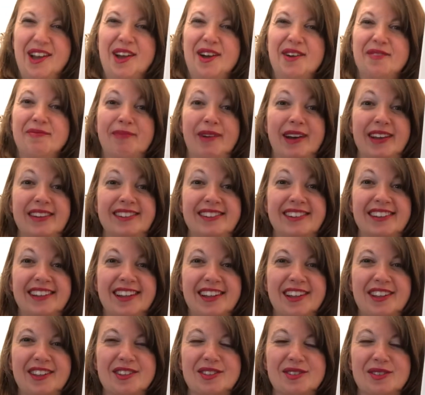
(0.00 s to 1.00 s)
But
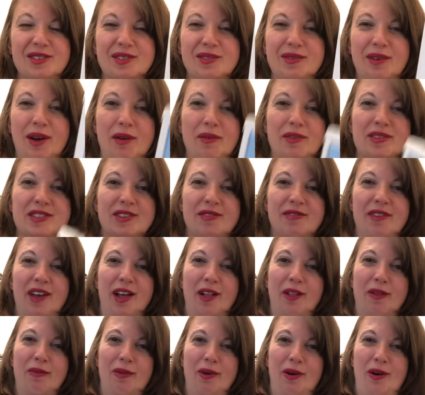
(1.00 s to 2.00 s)
this was what was
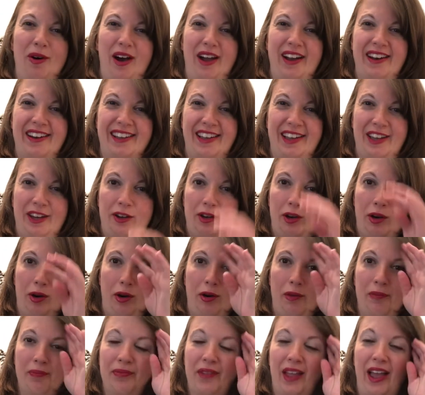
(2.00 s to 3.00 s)
available on
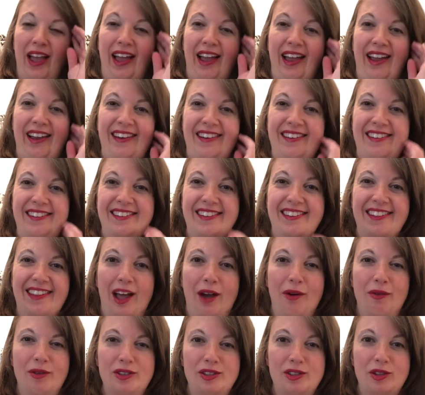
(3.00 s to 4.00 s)
Kindle, and
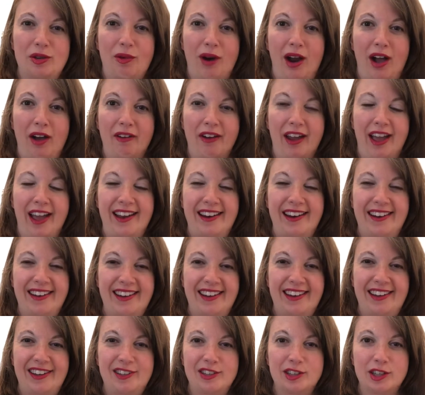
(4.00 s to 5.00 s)
that was the route I
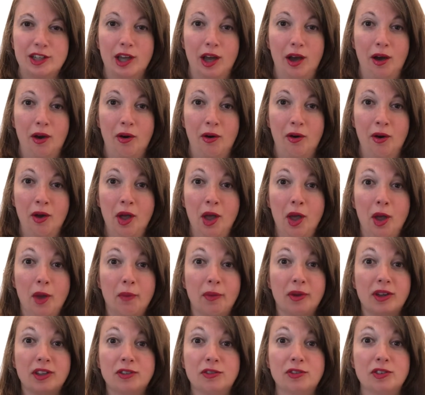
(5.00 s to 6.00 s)
needed to go,
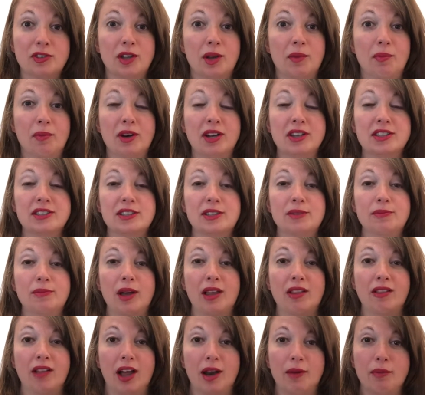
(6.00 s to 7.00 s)
because for some reason
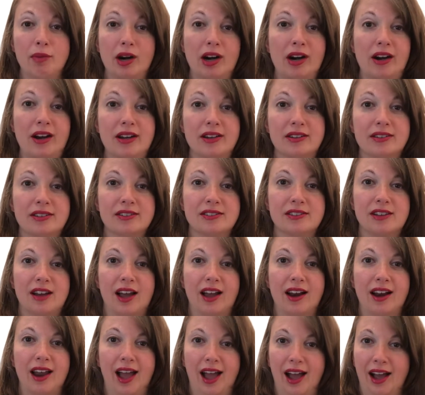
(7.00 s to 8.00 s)
my library does
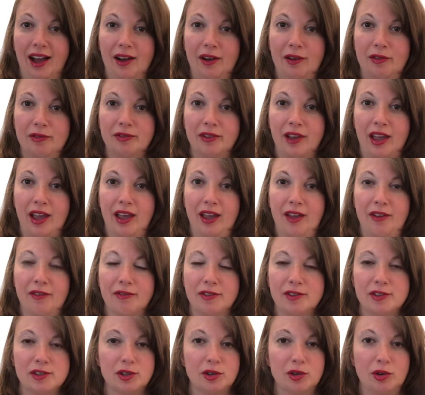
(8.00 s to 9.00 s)
not have a
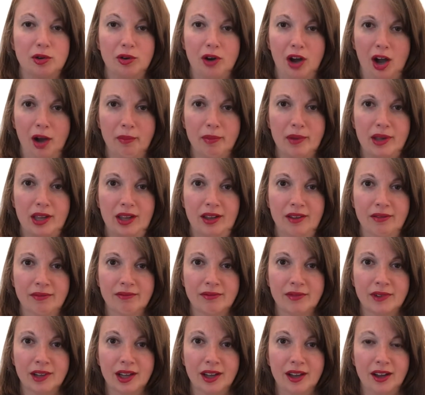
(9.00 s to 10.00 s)
physical copy
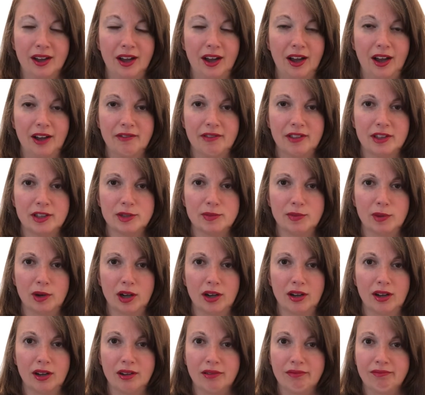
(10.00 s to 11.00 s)
of this
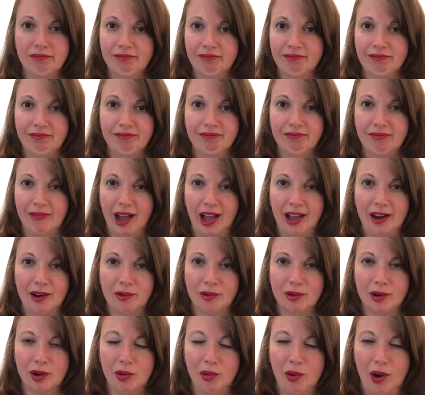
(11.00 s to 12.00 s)
book. I
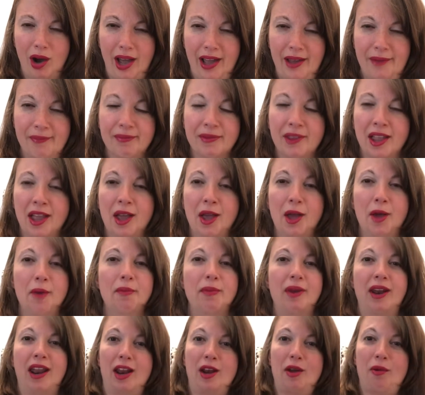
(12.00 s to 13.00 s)
don't know why.
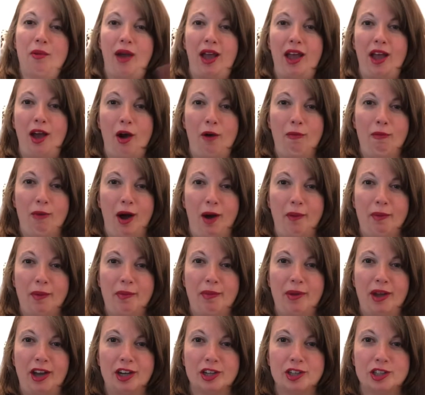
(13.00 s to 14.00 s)
But anyway, I'll pop a
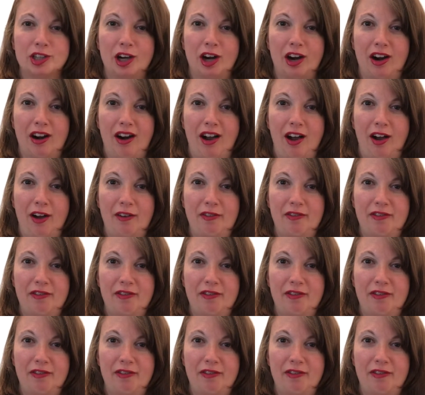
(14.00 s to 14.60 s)
picture of